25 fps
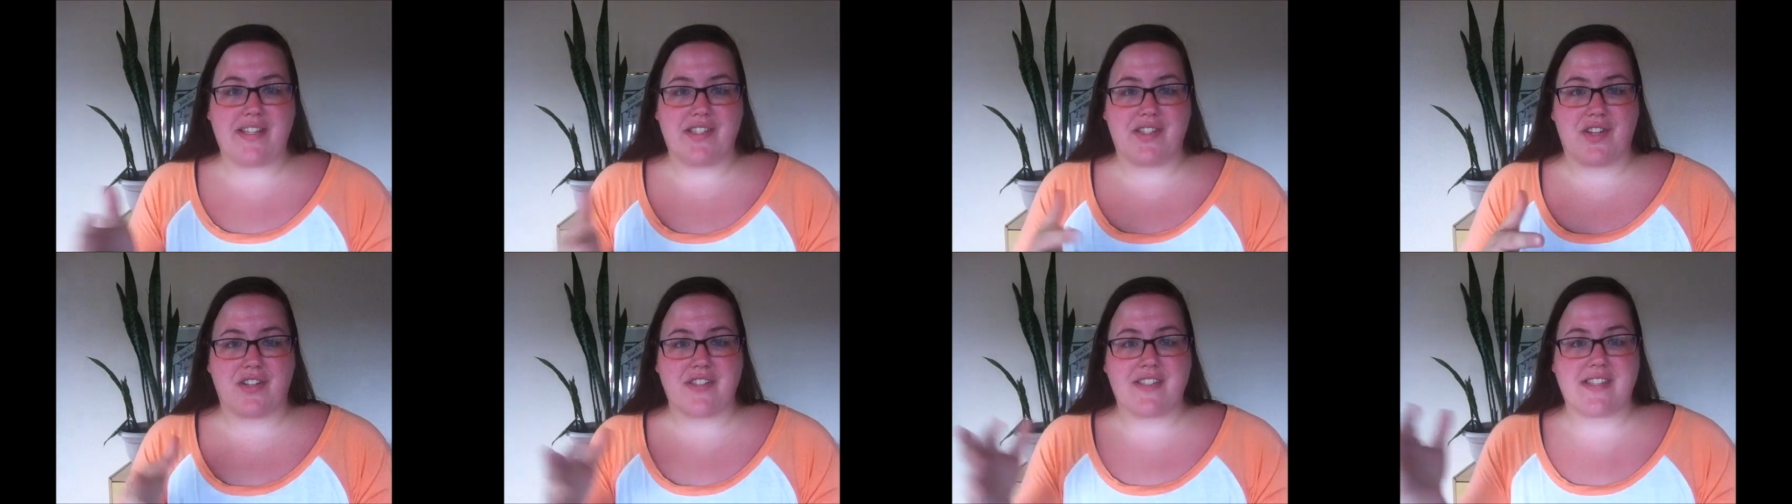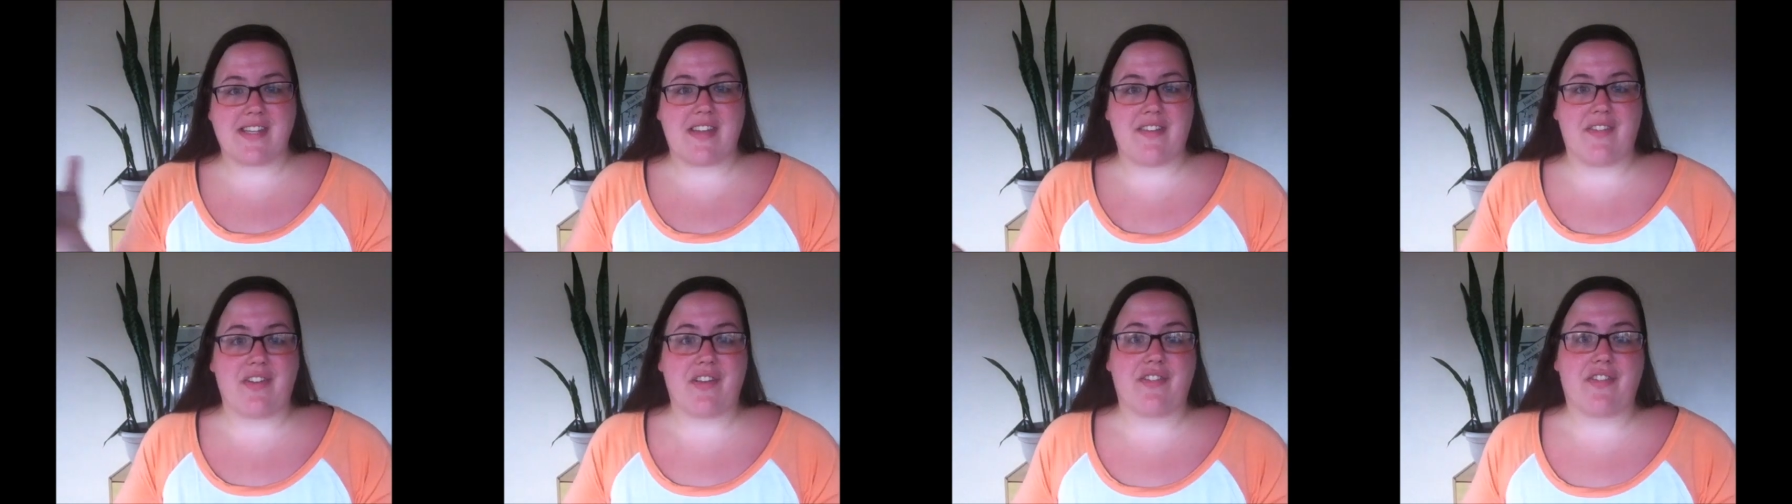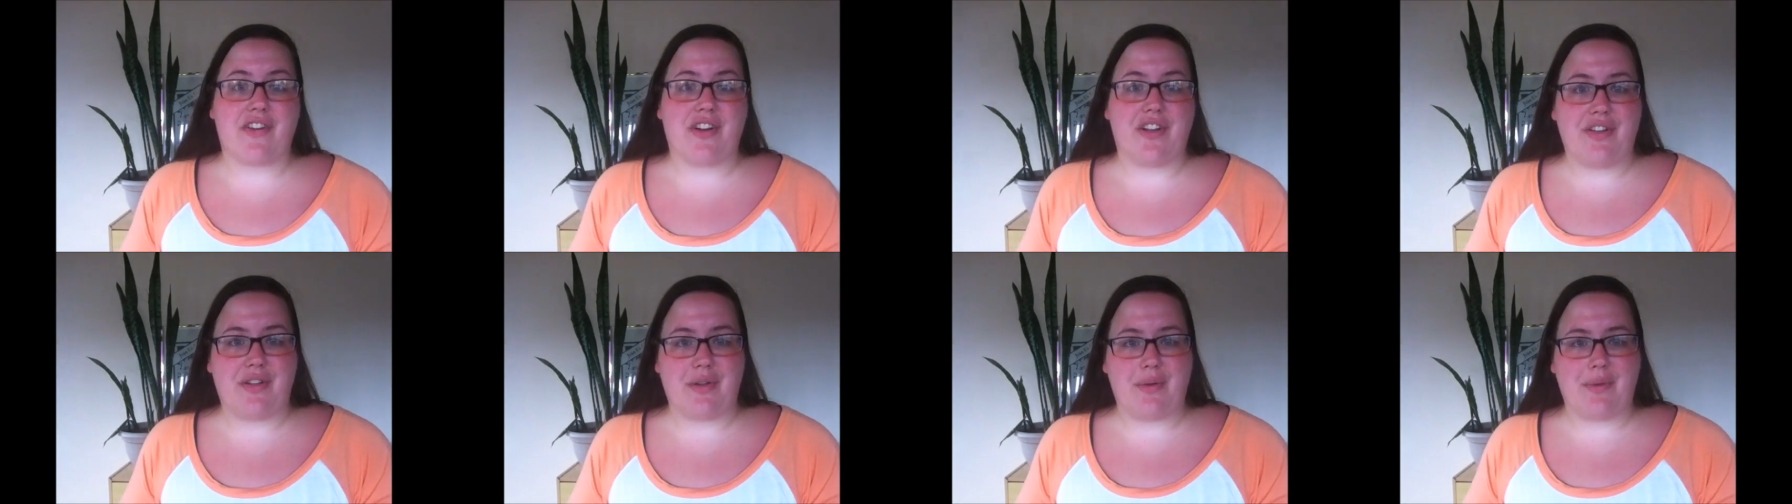I start
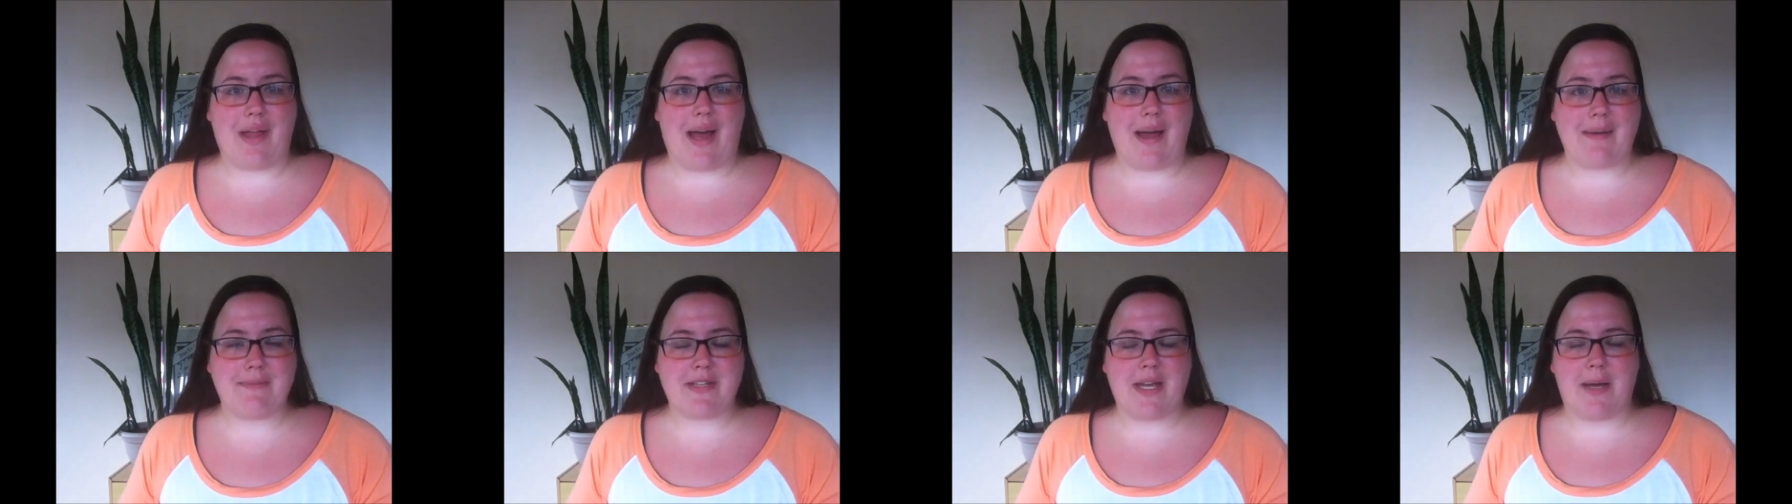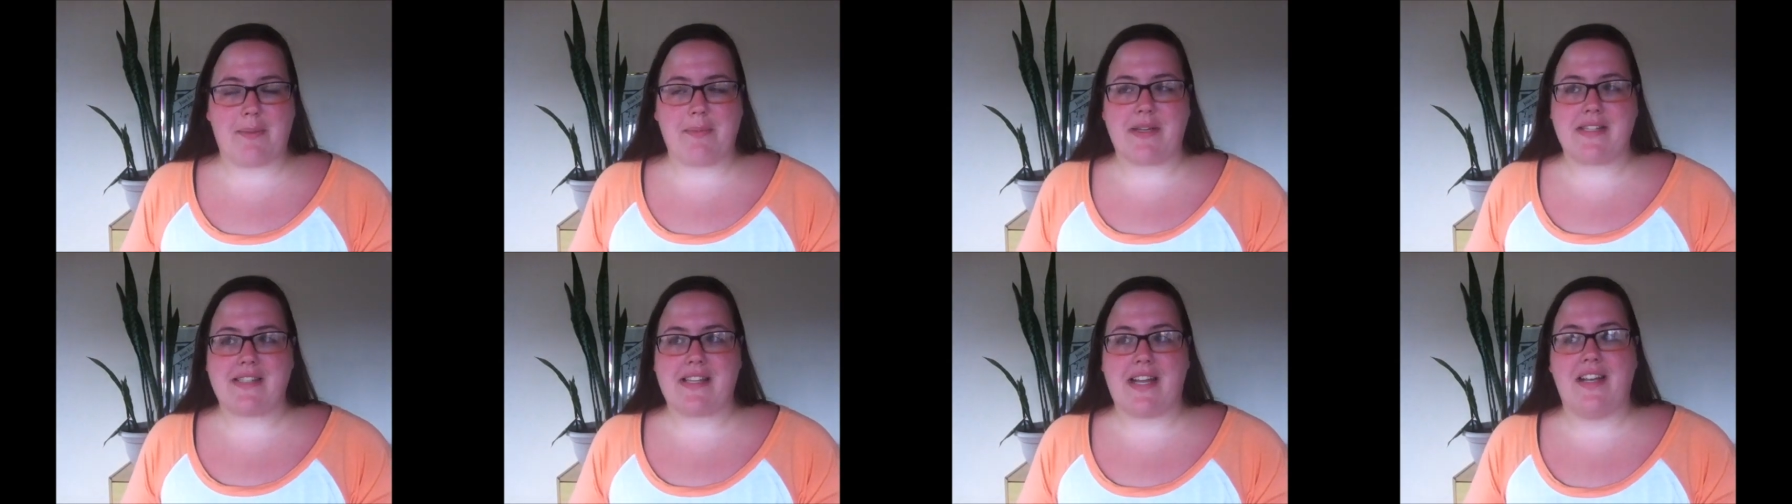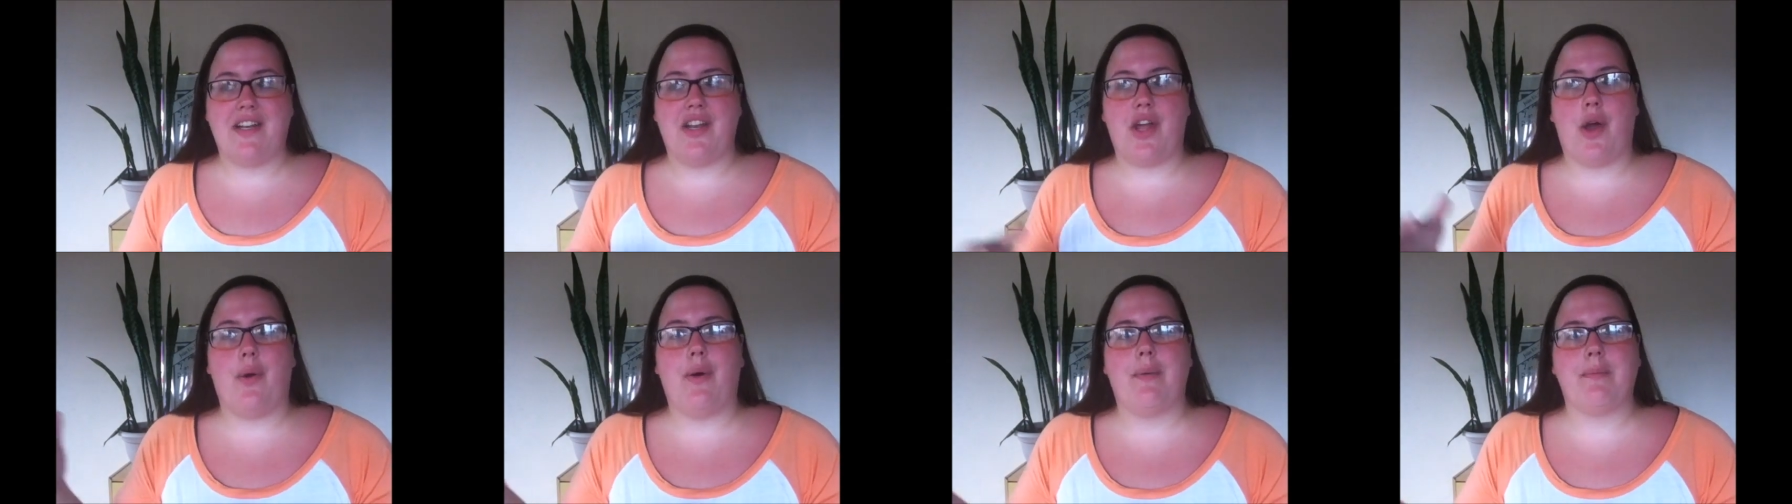saving for a new laptop because
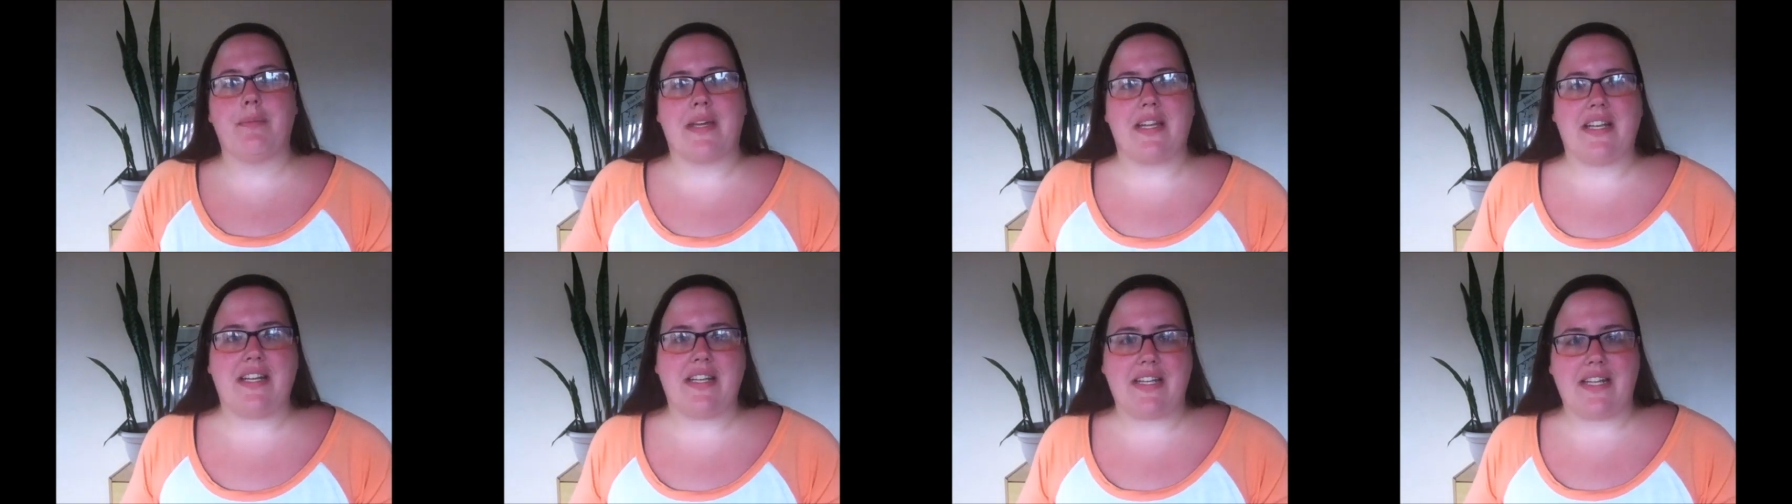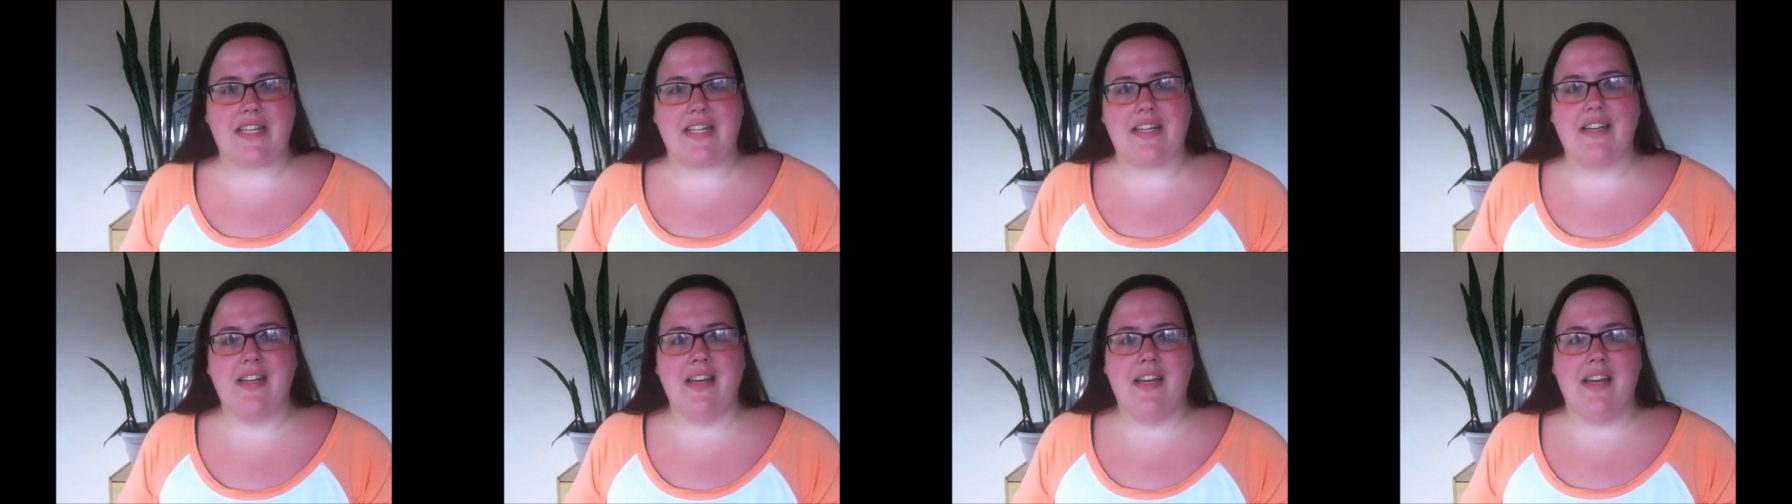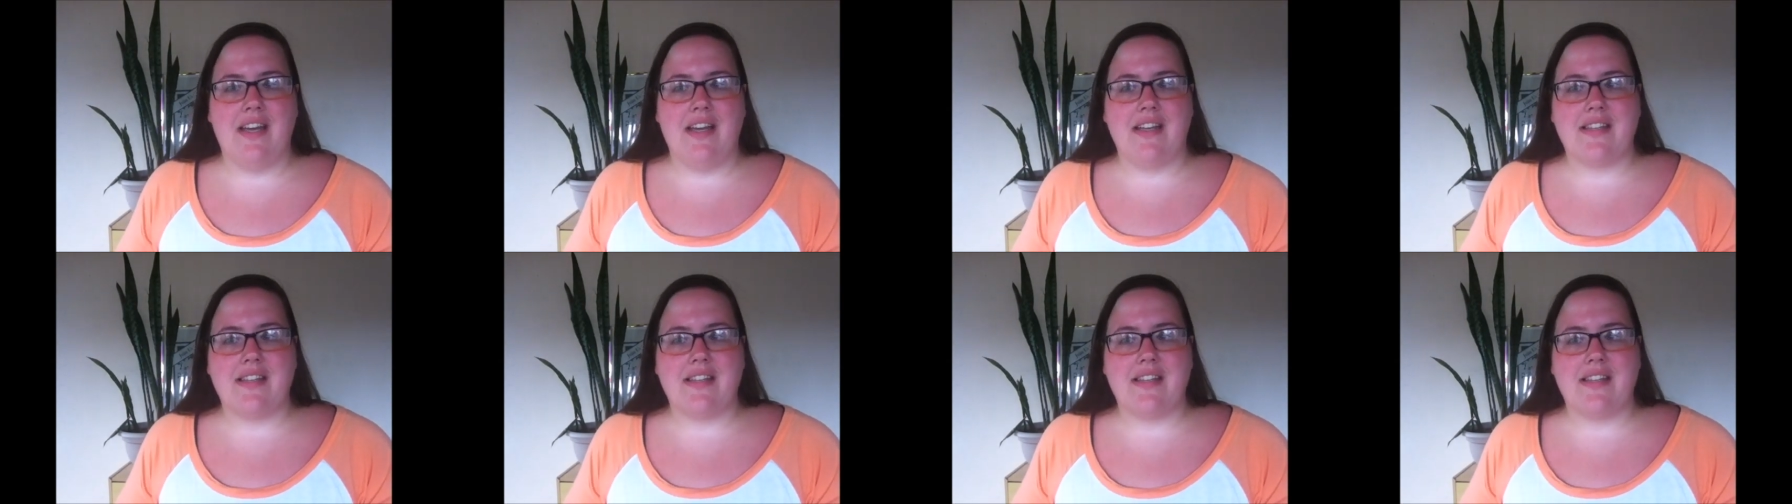I know I'm going to need